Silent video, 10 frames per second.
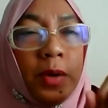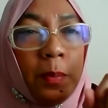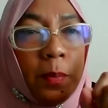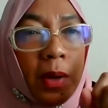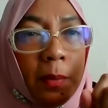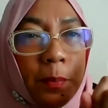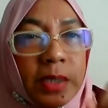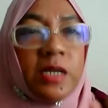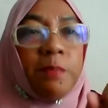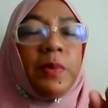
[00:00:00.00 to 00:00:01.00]
the uh,
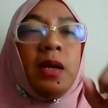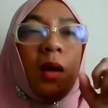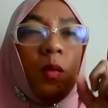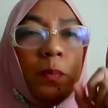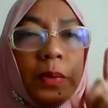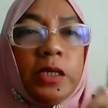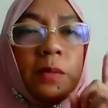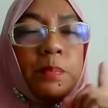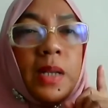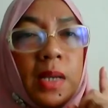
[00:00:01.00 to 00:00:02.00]
principle, our
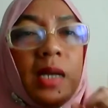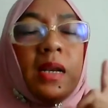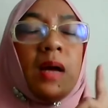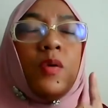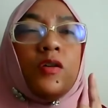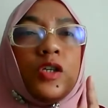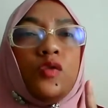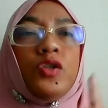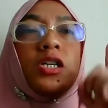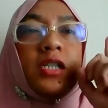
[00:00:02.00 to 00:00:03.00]
principle in our
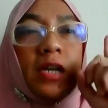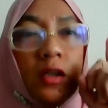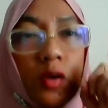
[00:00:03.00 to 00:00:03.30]
constitution is like